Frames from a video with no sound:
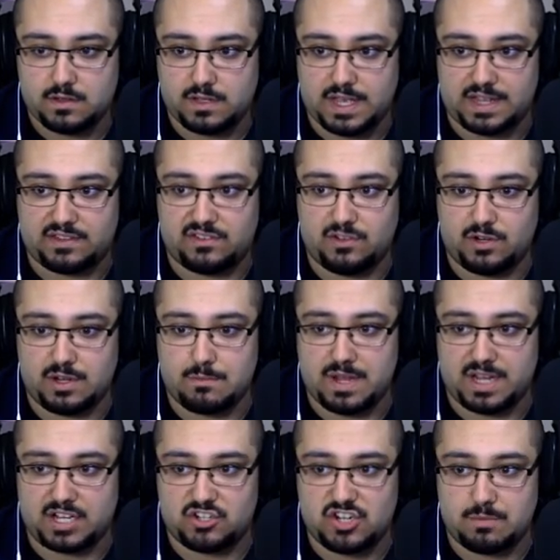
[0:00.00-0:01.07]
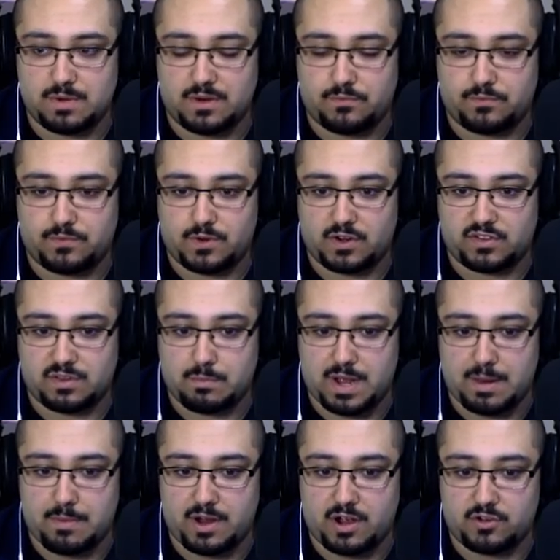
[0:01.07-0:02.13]
Okay, it still didn't make it cheap enough for us to
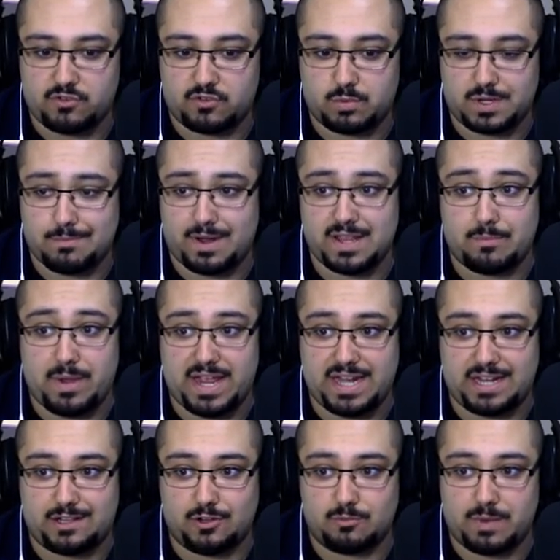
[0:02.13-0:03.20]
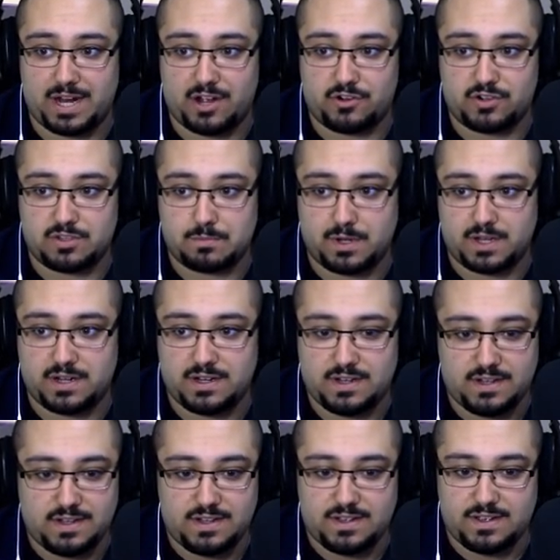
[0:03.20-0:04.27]
buy by hundreds. We can buy the payday clone by hundreds, but
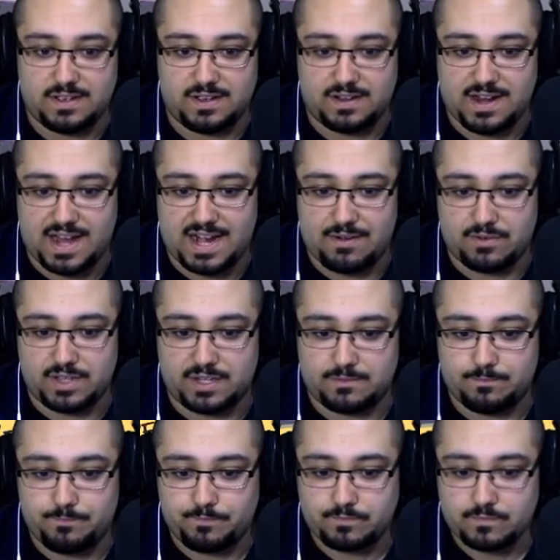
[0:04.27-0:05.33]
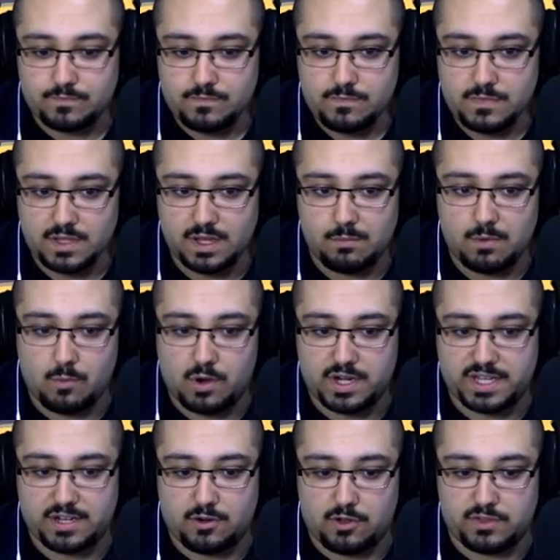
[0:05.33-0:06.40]
uh, not everything. And we want
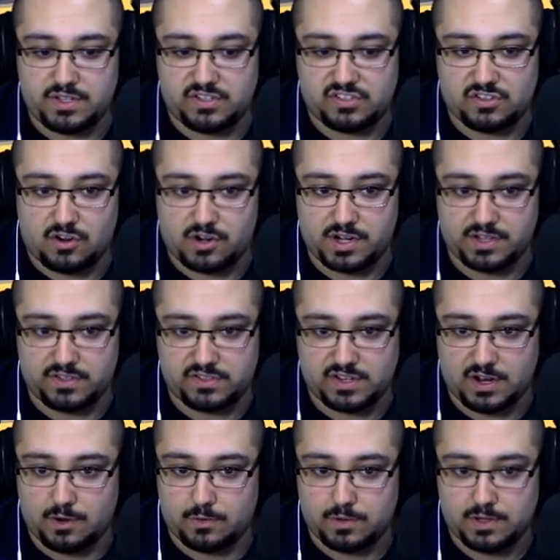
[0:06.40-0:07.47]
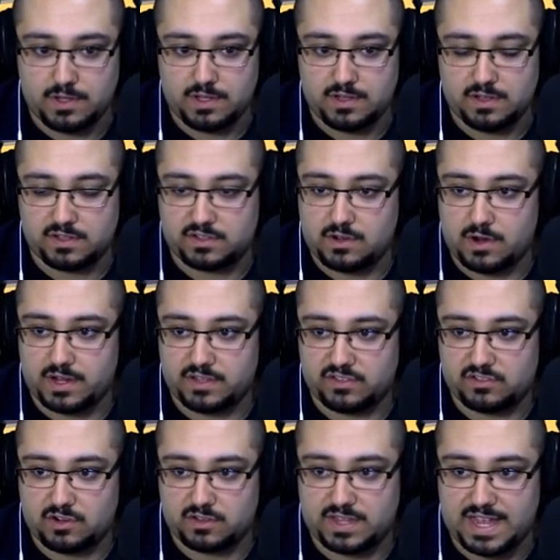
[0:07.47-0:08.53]
to get all these started, so let's go ahead and
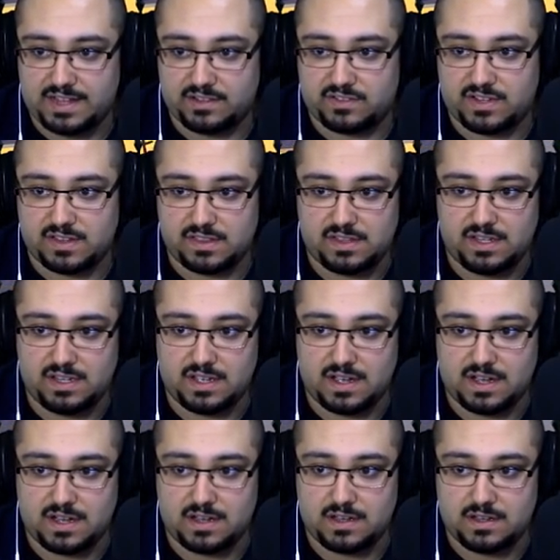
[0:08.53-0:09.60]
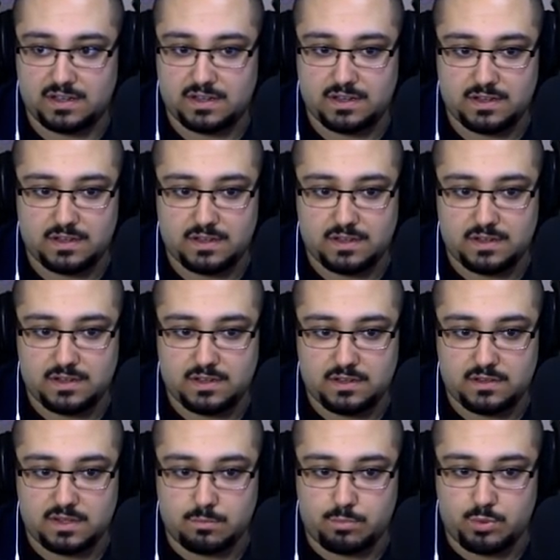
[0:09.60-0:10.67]
start that. Let's get the,
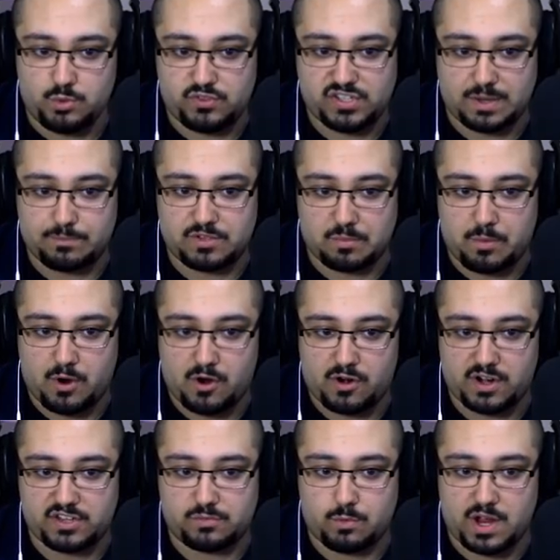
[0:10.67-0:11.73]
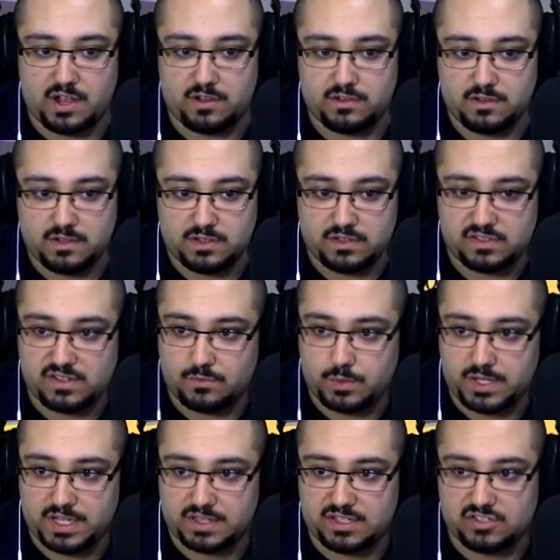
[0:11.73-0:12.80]
uh, the boots up to par as well. See if we
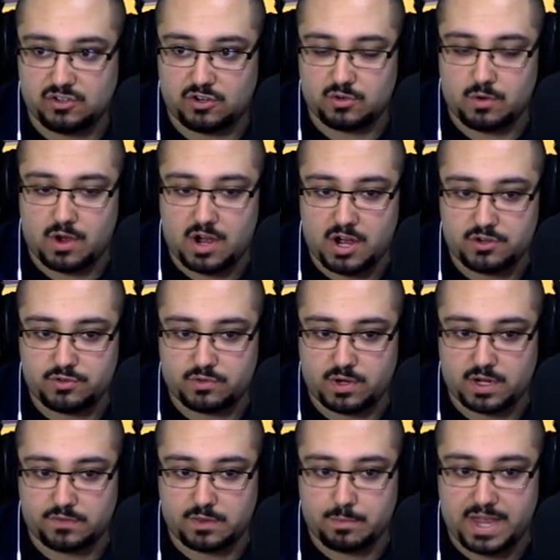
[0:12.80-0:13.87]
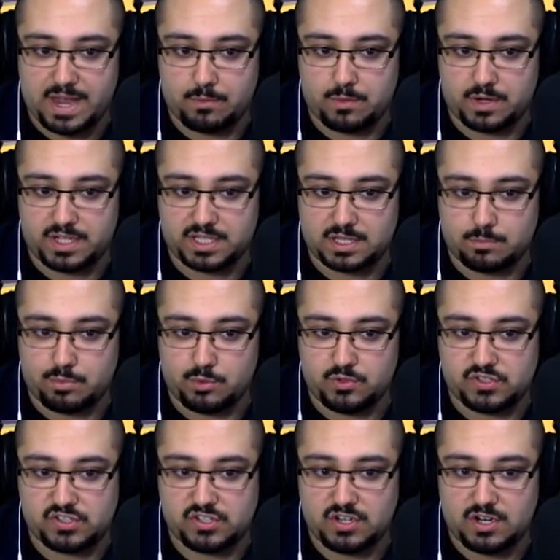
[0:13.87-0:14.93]
can get these all to 100 right off the bat. We want to get the
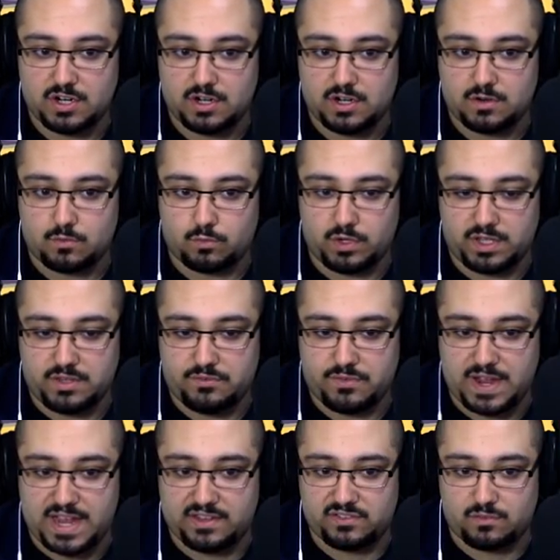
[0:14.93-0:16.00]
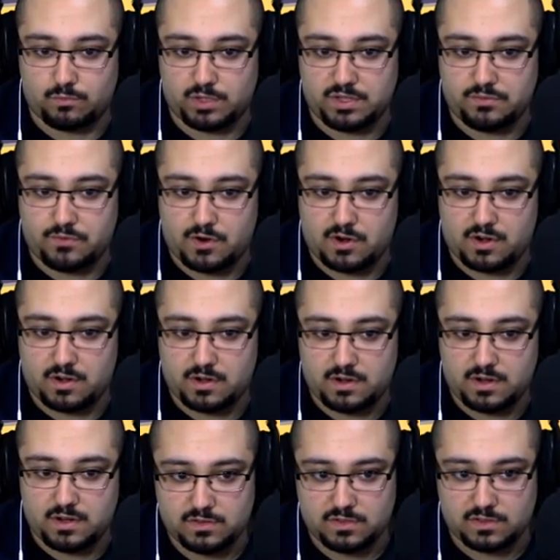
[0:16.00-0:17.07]
boots really fast and really far
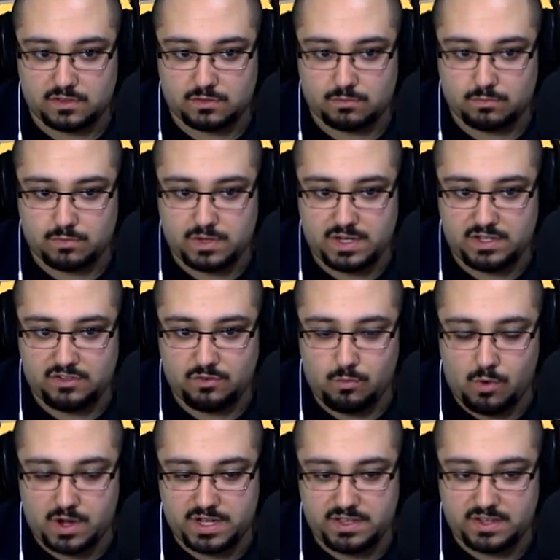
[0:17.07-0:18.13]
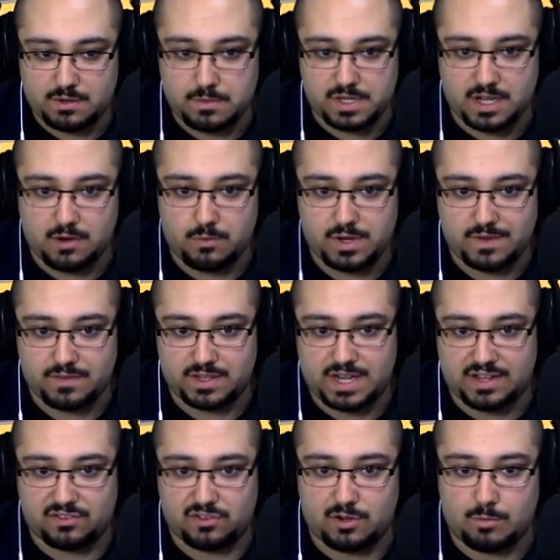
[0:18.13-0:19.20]
320. There we go. We have a
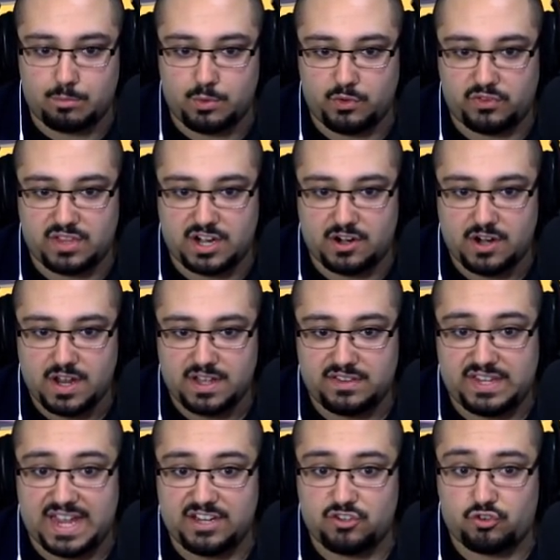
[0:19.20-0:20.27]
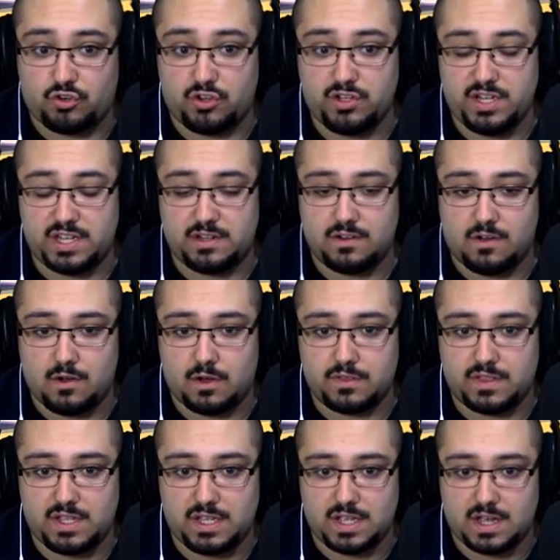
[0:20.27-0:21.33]
nice little boost there. 10 trillion
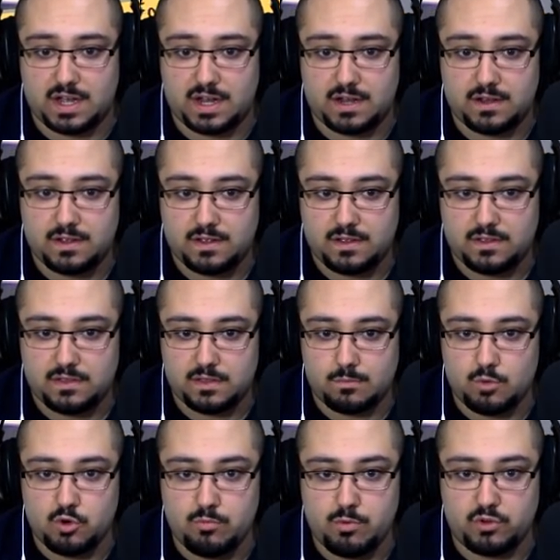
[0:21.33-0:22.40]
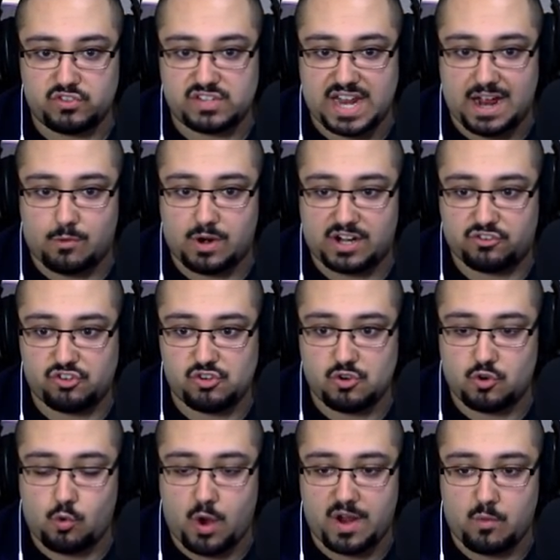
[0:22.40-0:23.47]
on the uh, the moon boots now. We're actually
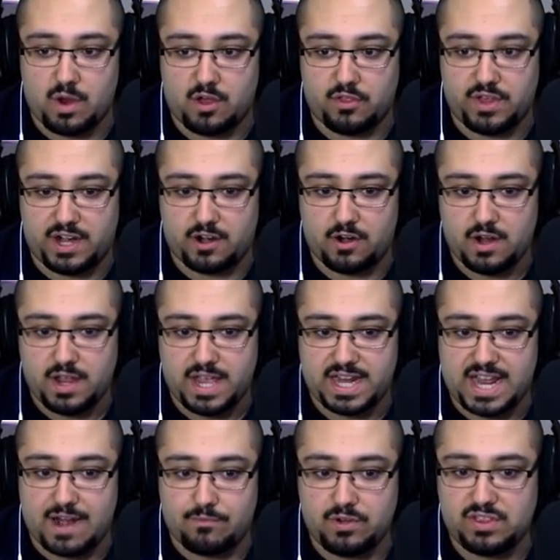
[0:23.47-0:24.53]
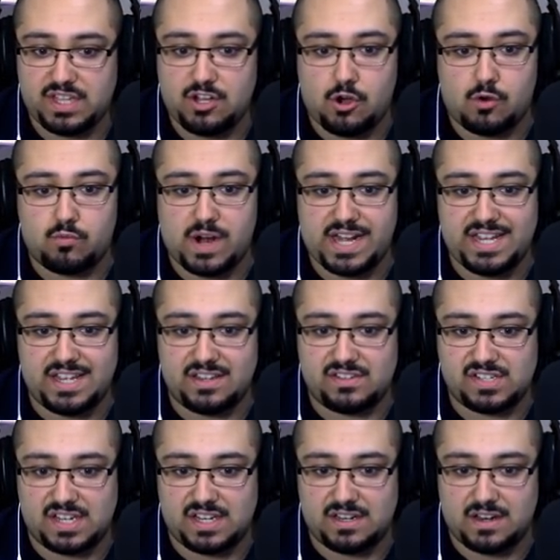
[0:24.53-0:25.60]
doing quite well there, and everything already
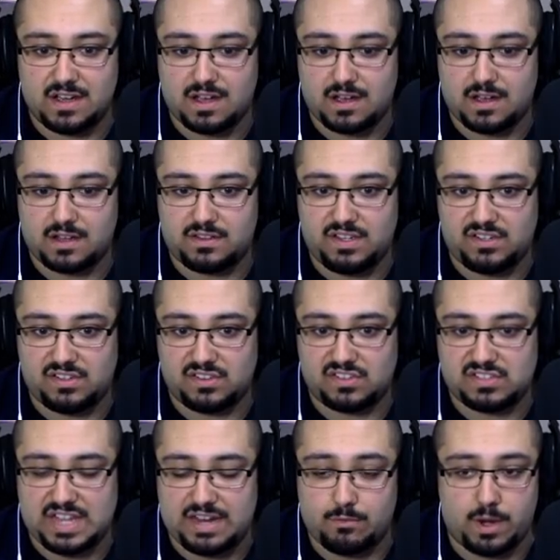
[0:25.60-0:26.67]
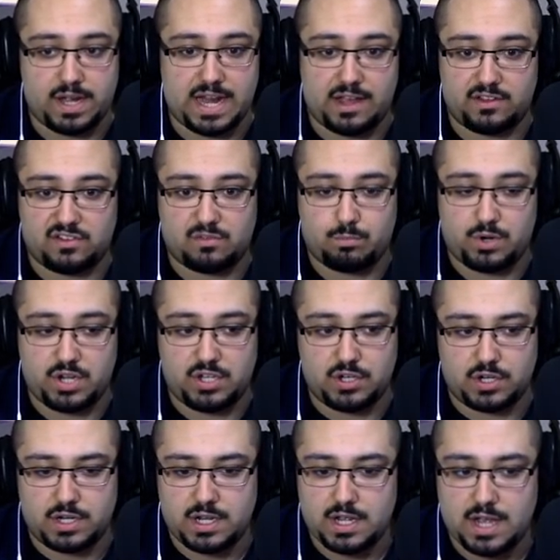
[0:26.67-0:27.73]
is in uh, a decent state right now. This is pretty
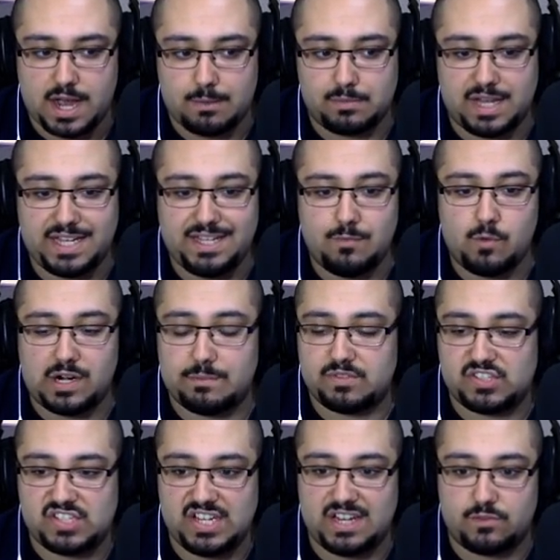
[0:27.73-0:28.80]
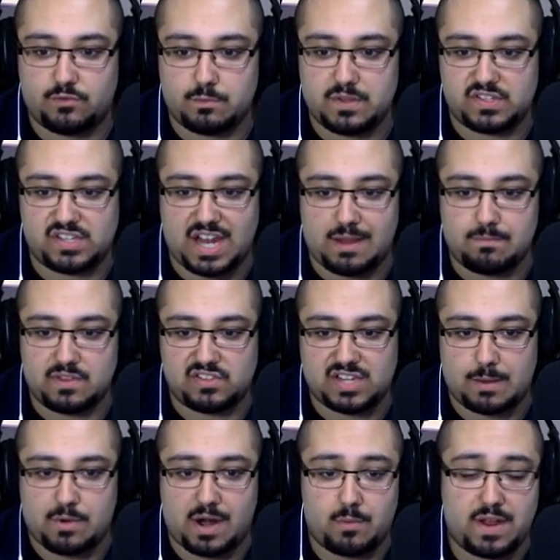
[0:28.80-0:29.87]
good. I'm liking what I'm seeing from this game this
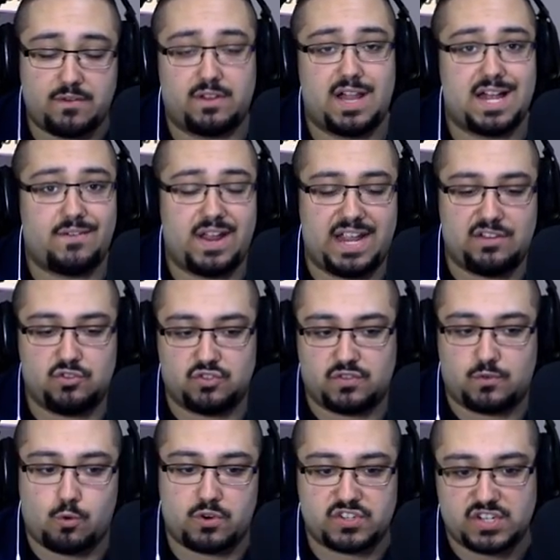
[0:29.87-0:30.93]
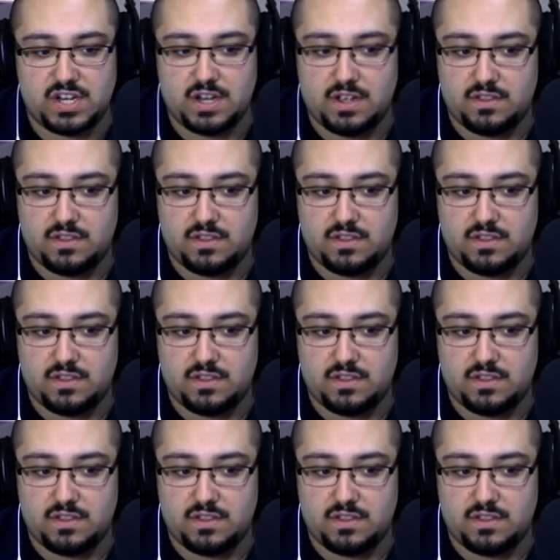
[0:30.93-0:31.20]
time around. We have a lot of angels, of course.